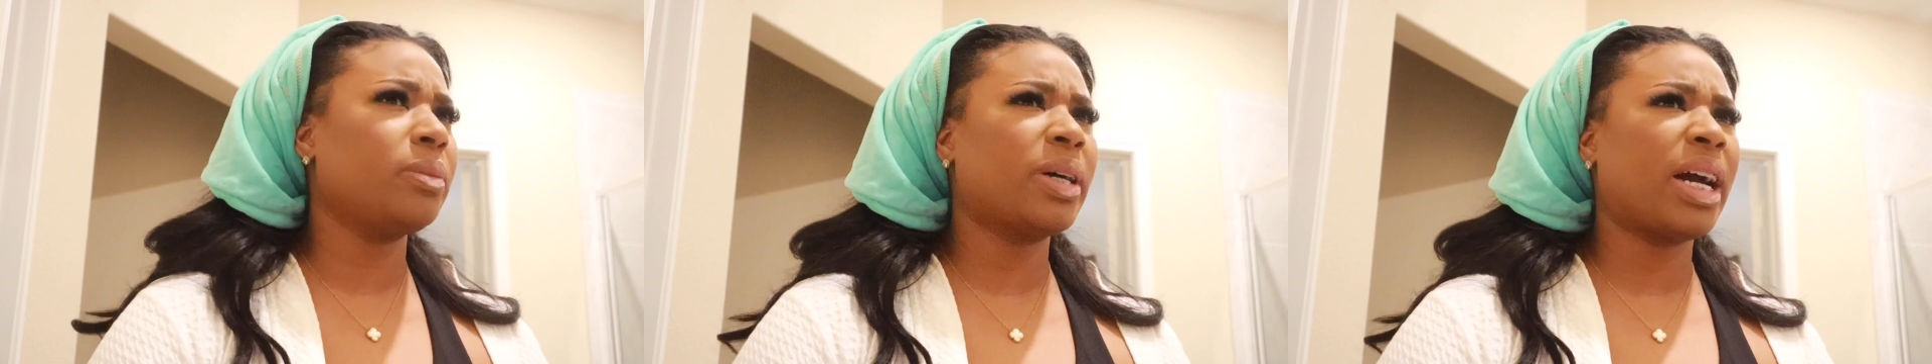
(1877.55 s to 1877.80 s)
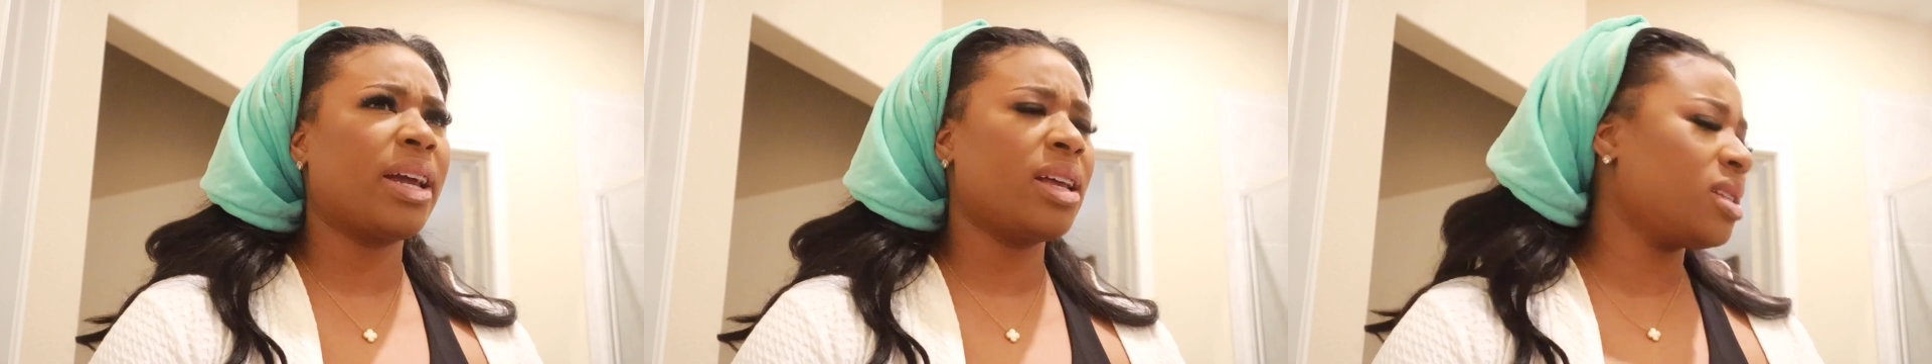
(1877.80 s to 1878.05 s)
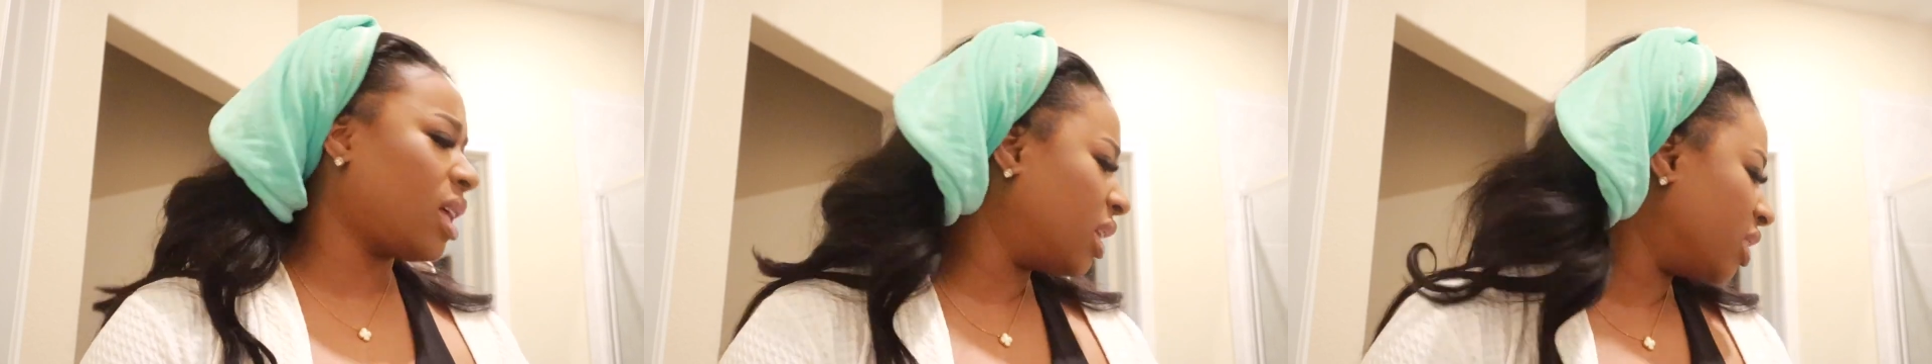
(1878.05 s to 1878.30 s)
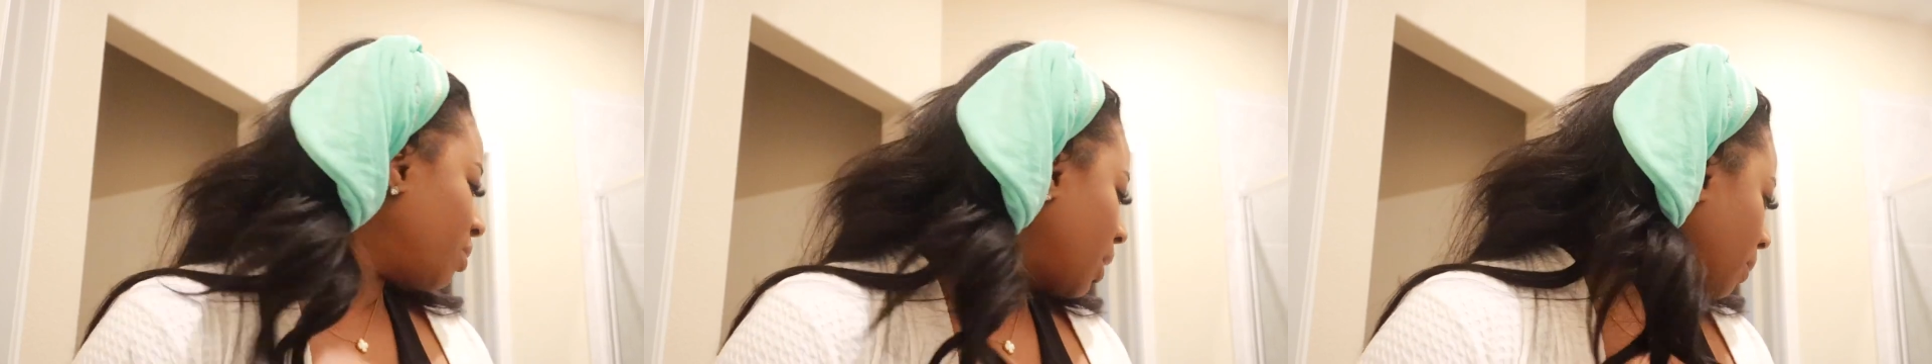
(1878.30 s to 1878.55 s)
but I guess I
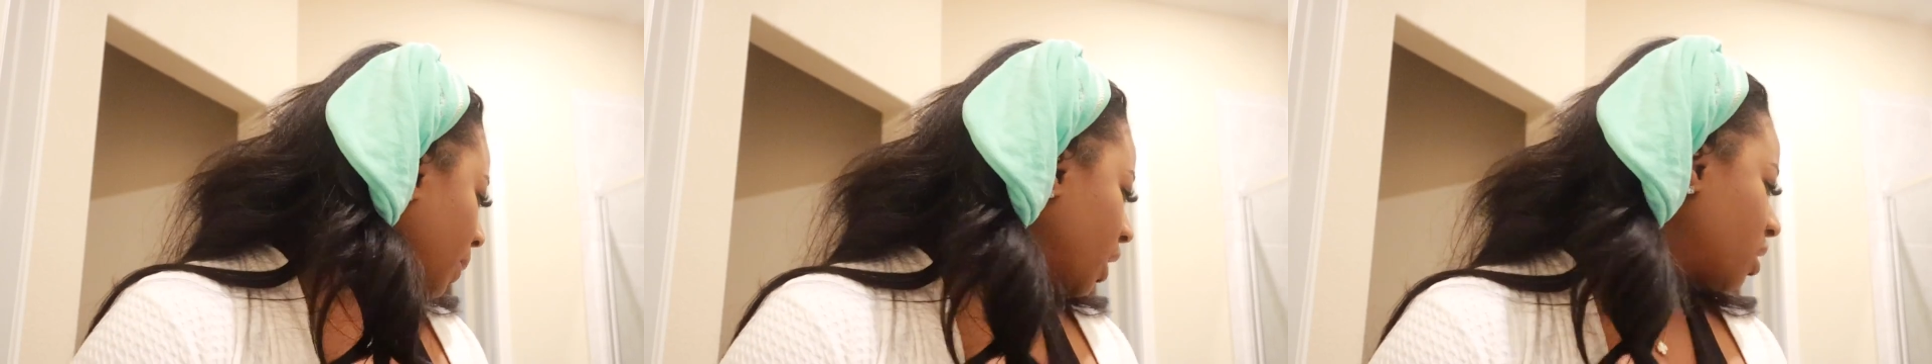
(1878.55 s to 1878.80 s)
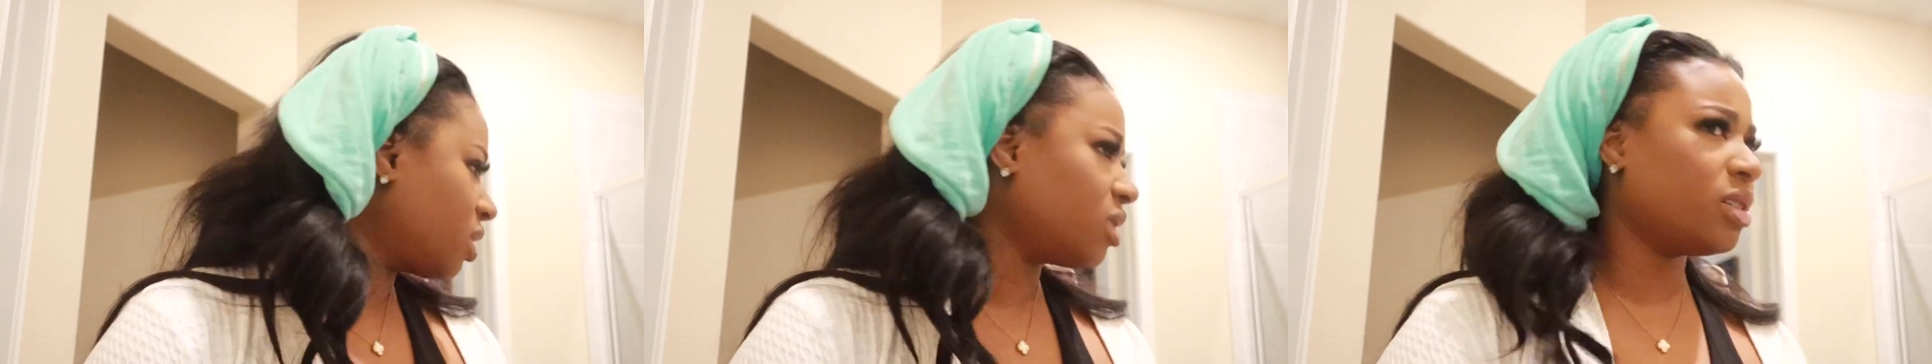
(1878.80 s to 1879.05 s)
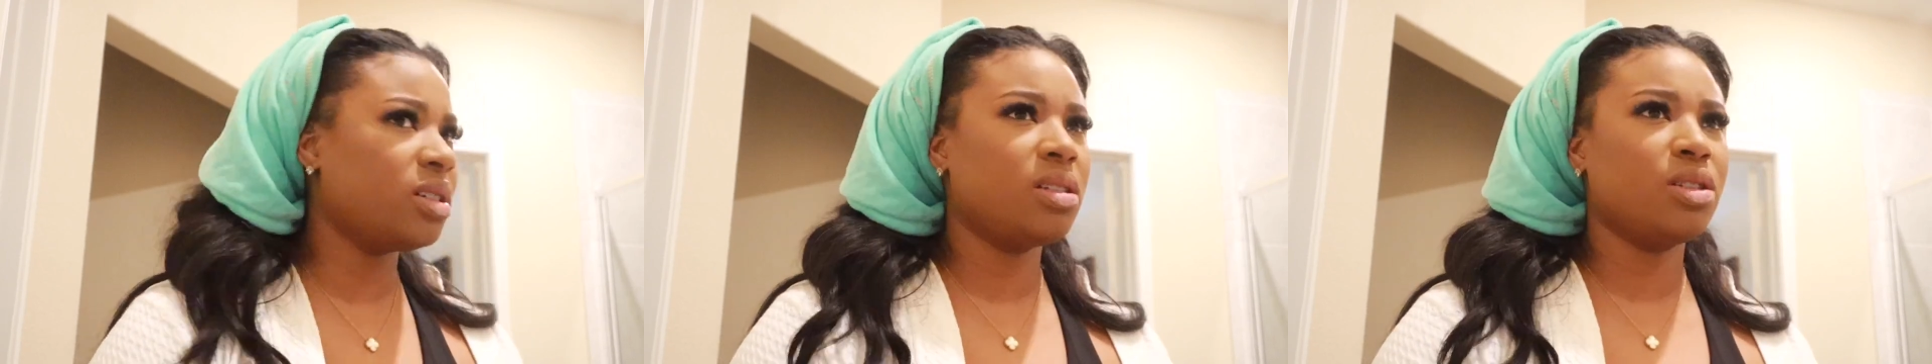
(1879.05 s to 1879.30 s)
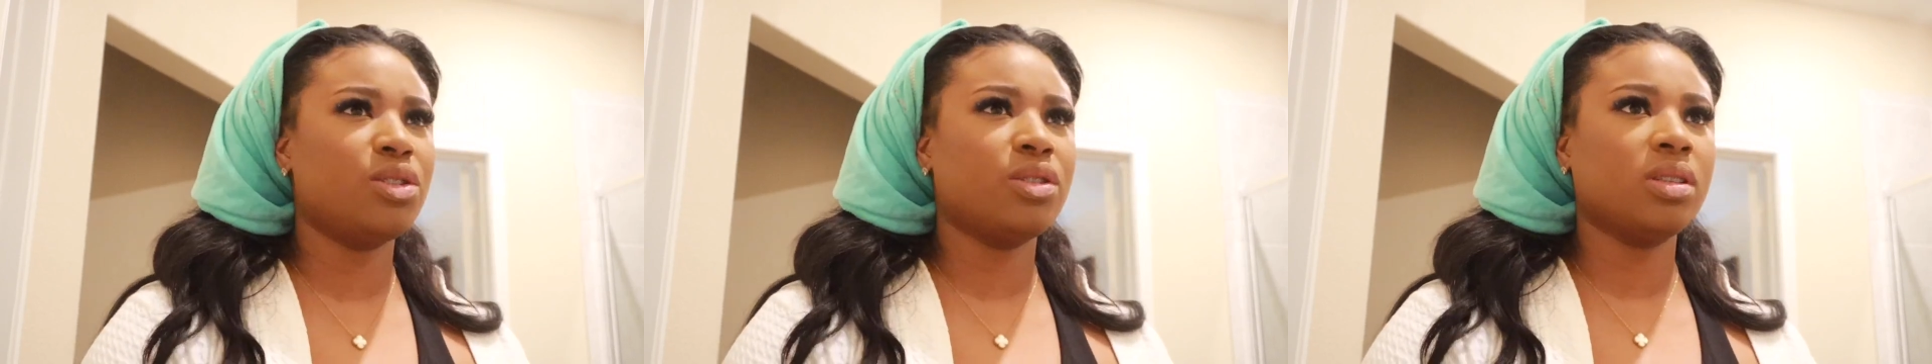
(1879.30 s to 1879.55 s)
left my purse in Chris's